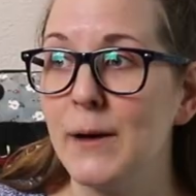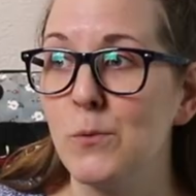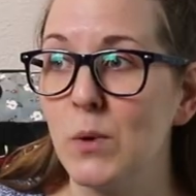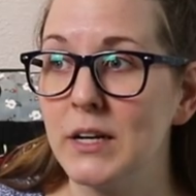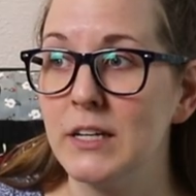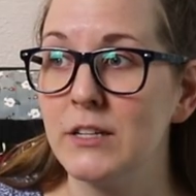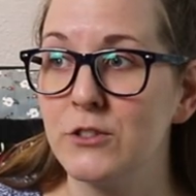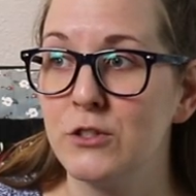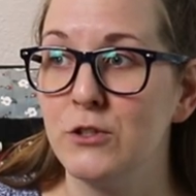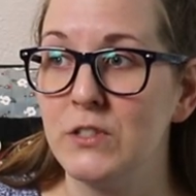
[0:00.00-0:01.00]
I wanted
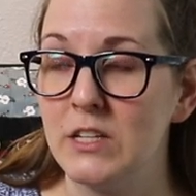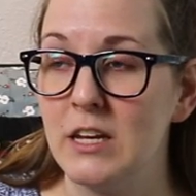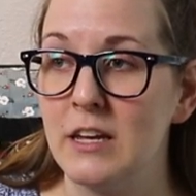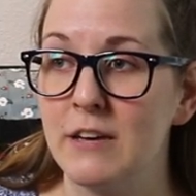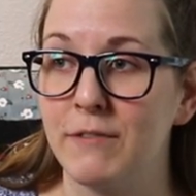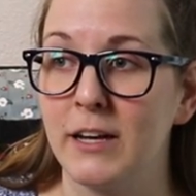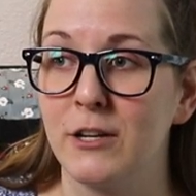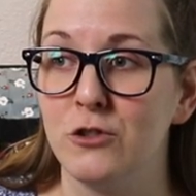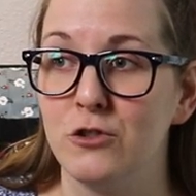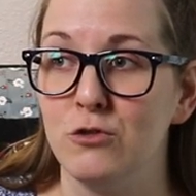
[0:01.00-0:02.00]
to see if I
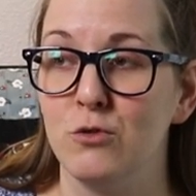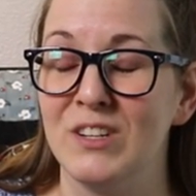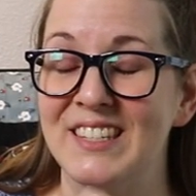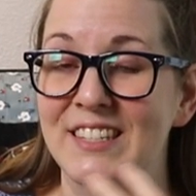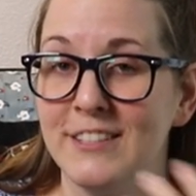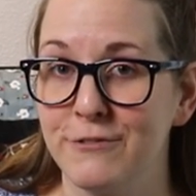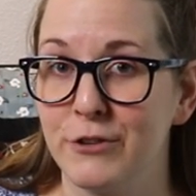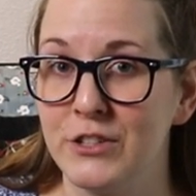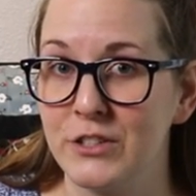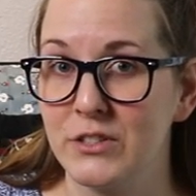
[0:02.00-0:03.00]
could do
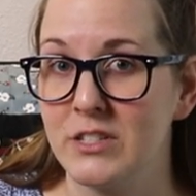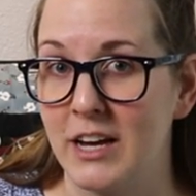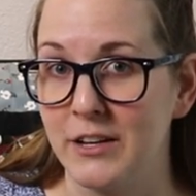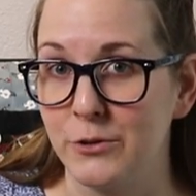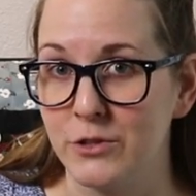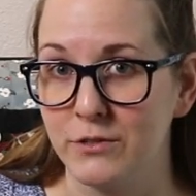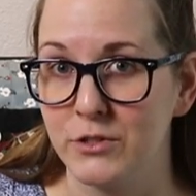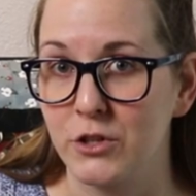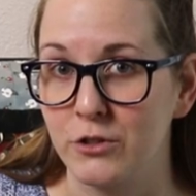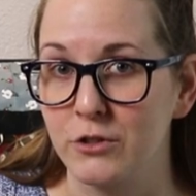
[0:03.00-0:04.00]
different styles of
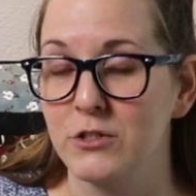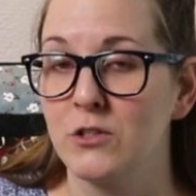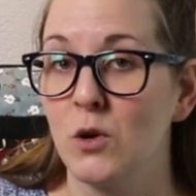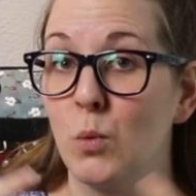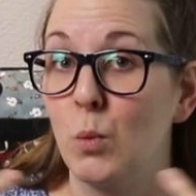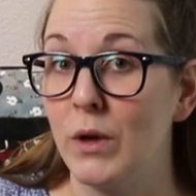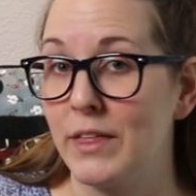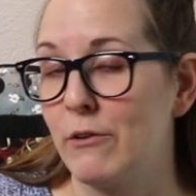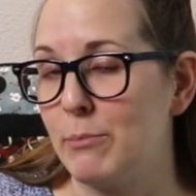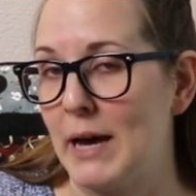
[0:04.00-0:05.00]
skirts
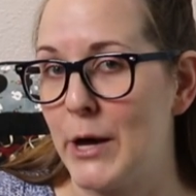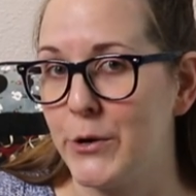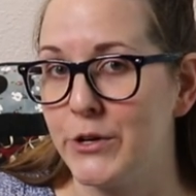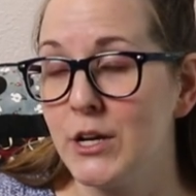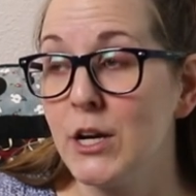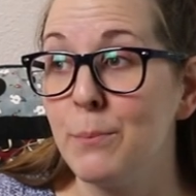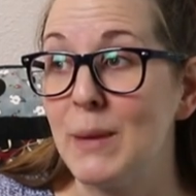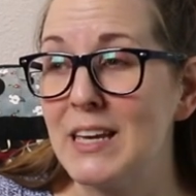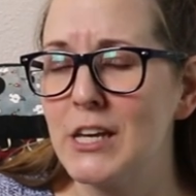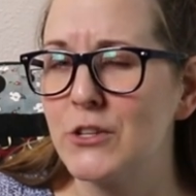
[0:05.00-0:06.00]
without a pattern.
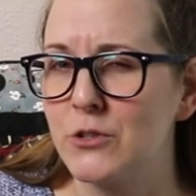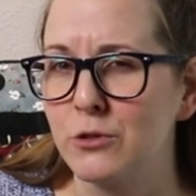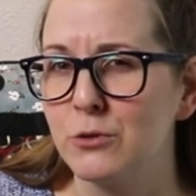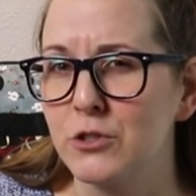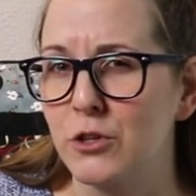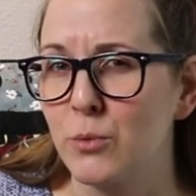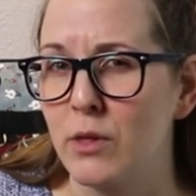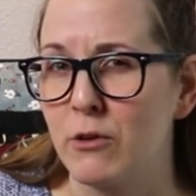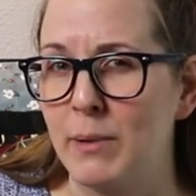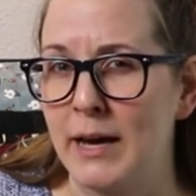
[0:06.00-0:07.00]
Making a circle skirt
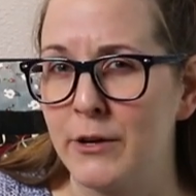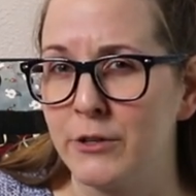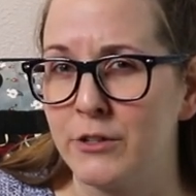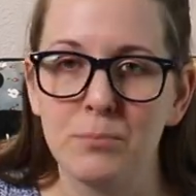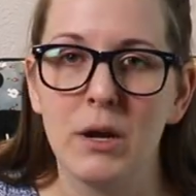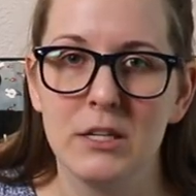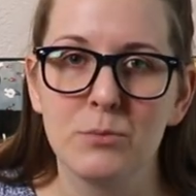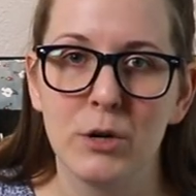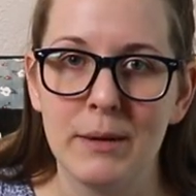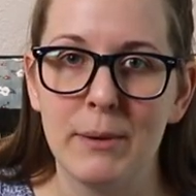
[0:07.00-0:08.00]
without a pattern is
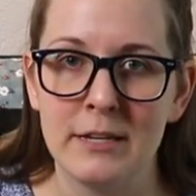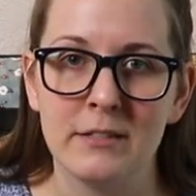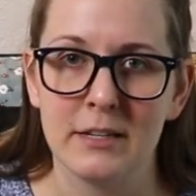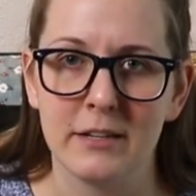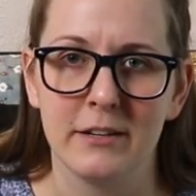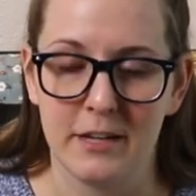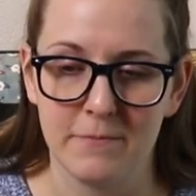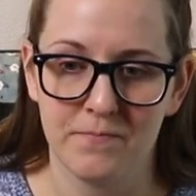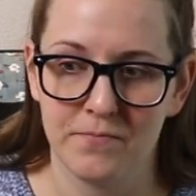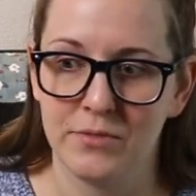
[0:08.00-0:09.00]
pretty basic. Like
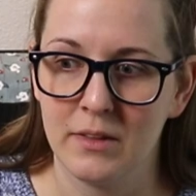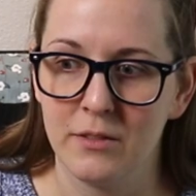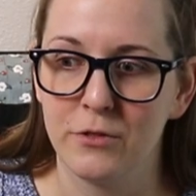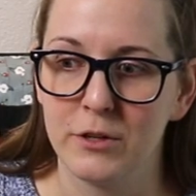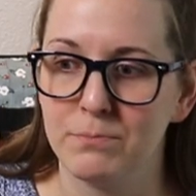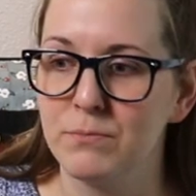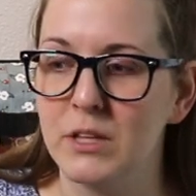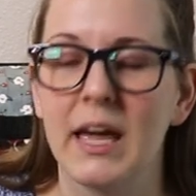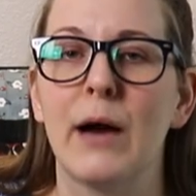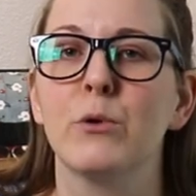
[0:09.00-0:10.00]
the,
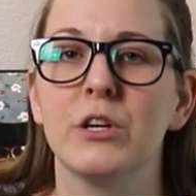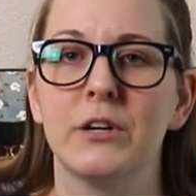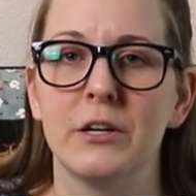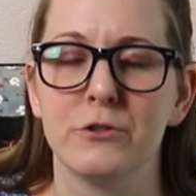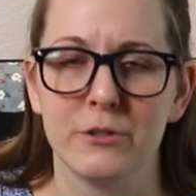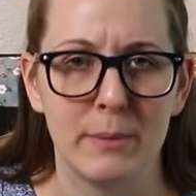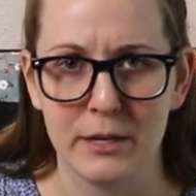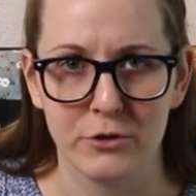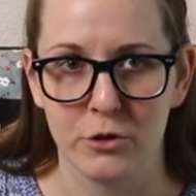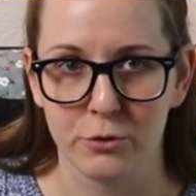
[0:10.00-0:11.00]
the calculator to
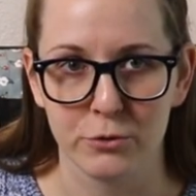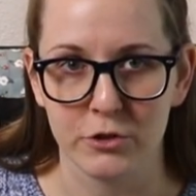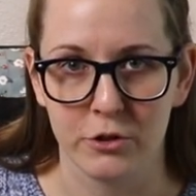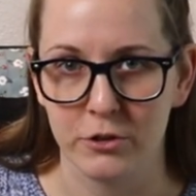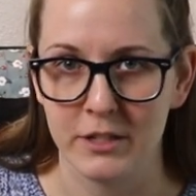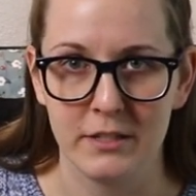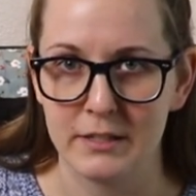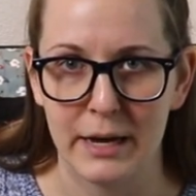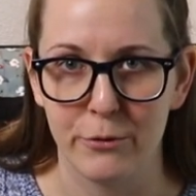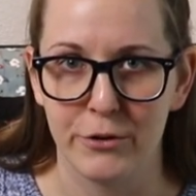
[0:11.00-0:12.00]
make a circle skirt
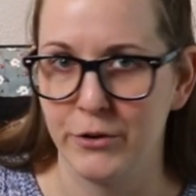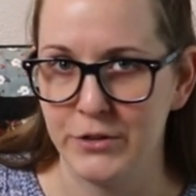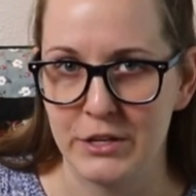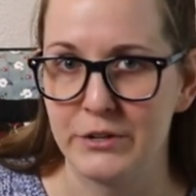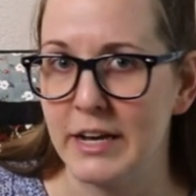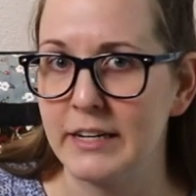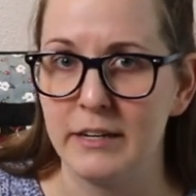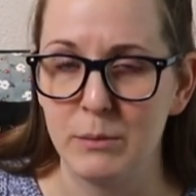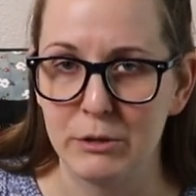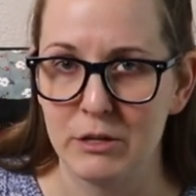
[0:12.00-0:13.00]
is out there on the internet
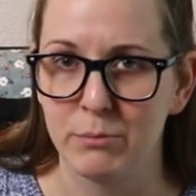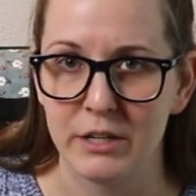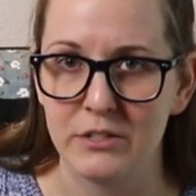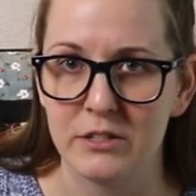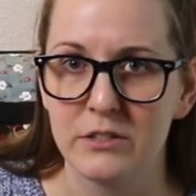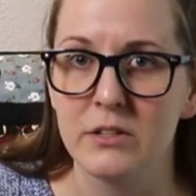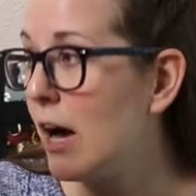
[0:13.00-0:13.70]
in a million places.